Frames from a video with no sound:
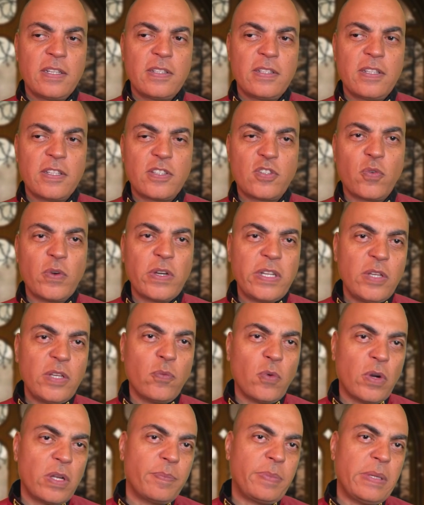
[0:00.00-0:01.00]
the
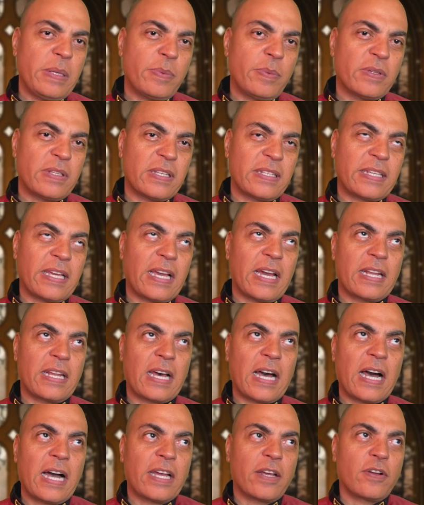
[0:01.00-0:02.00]
21 people that they had
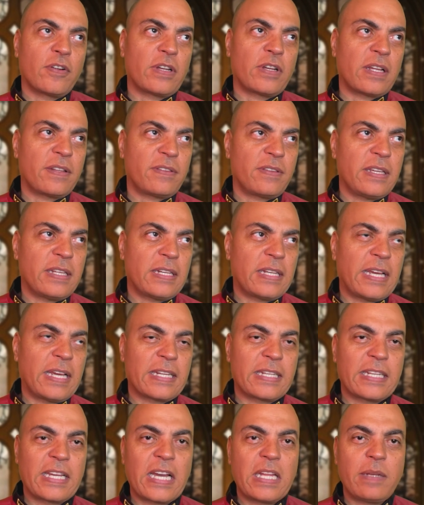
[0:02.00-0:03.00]
hired, I think
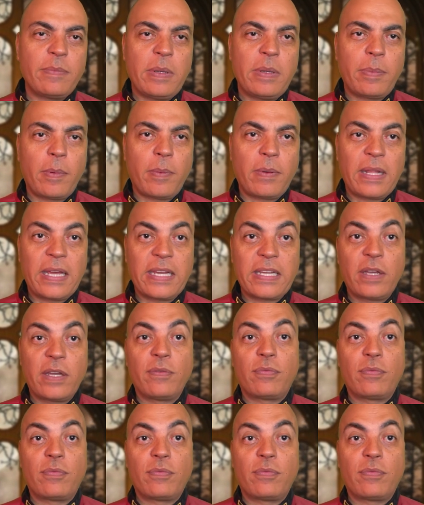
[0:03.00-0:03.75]
like 9 people were like,